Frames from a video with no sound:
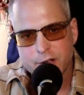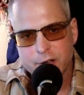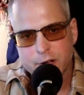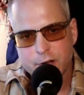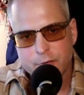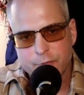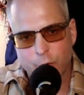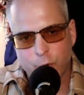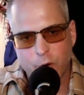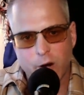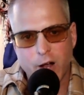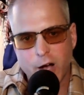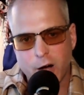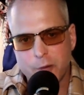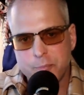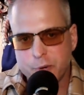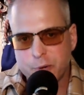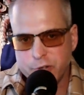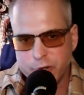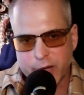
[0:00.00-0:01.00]
for help
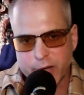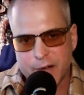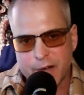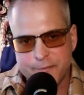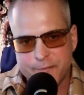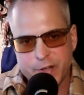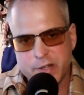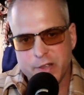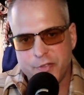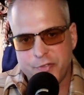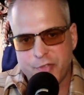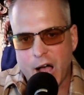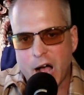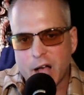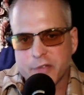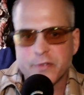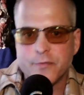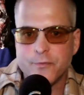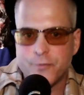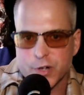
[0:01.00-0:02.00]
when you got
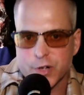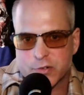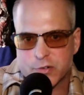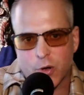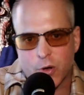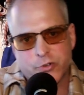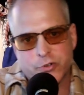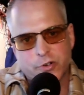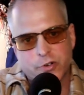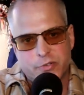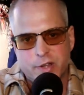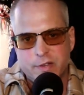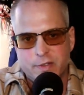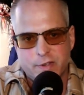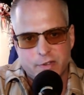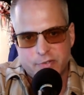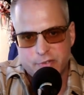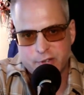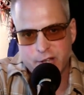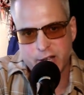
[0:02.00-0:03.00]
50,000 foot soldiers in the
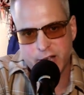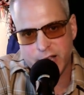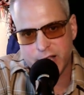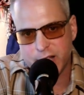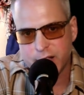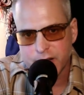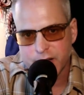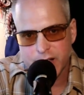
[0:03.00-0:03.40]
city,